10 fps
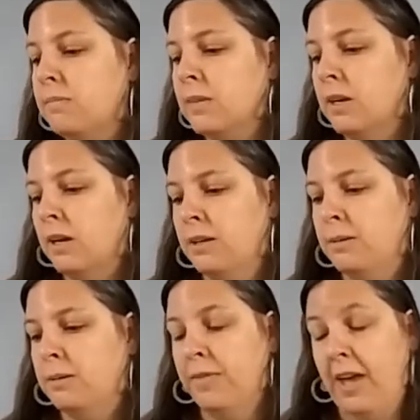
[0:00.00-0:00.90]

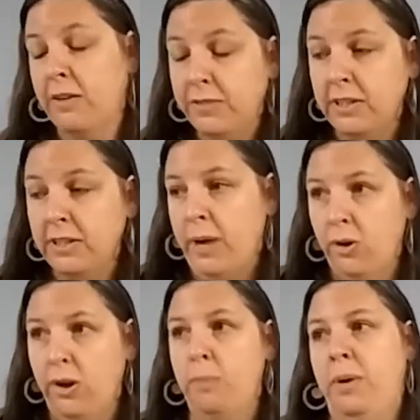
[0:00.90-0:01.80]
thankfully, my
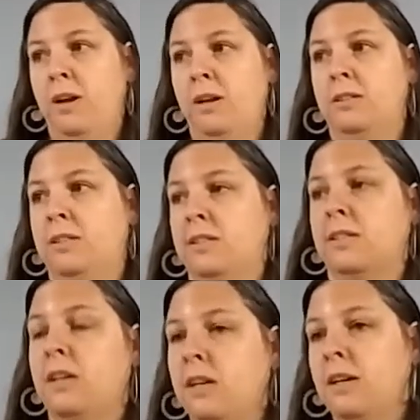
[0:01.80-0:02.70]
grandparents